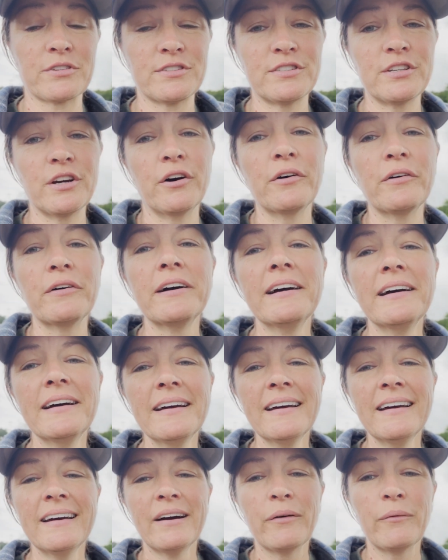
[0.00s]
So
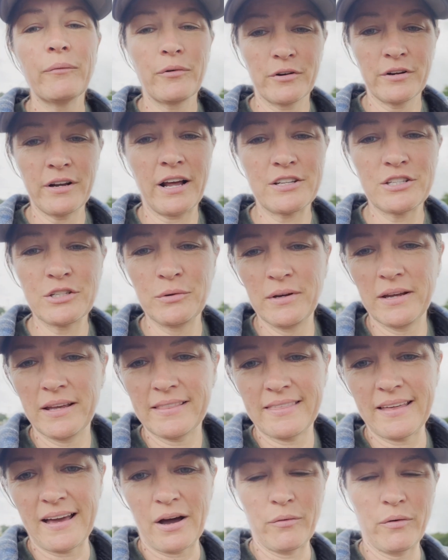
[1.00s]
we're not doing
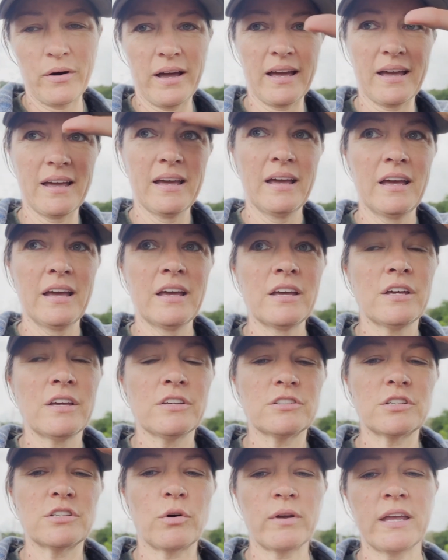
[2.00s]
it that way.
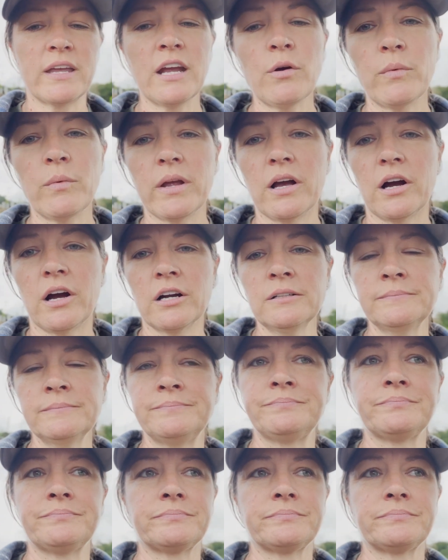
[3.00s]
So here we are.